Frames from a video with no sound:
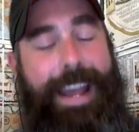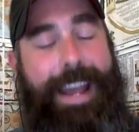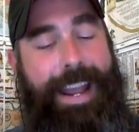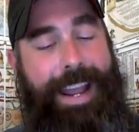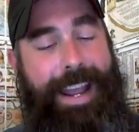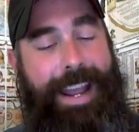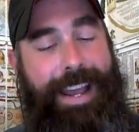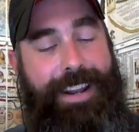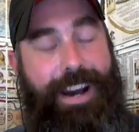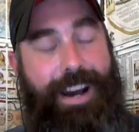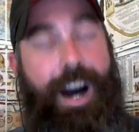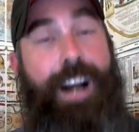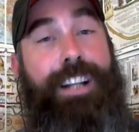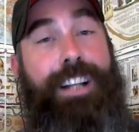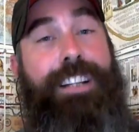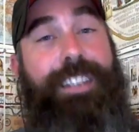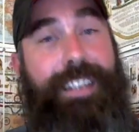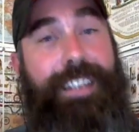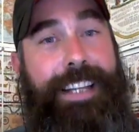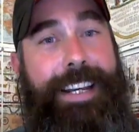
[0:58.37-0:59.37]
and
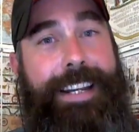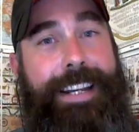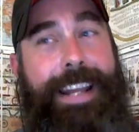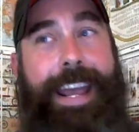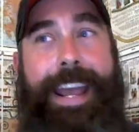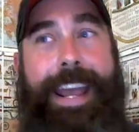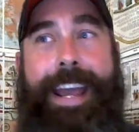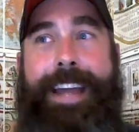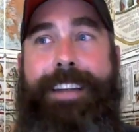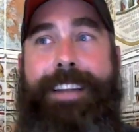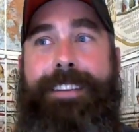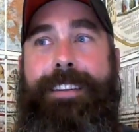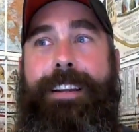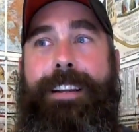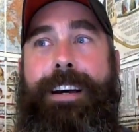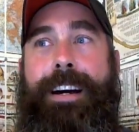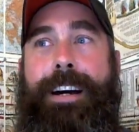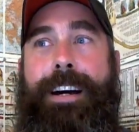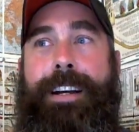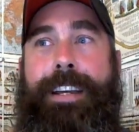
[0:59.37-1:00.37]
unclean and
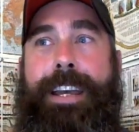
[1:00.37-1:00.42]
uh,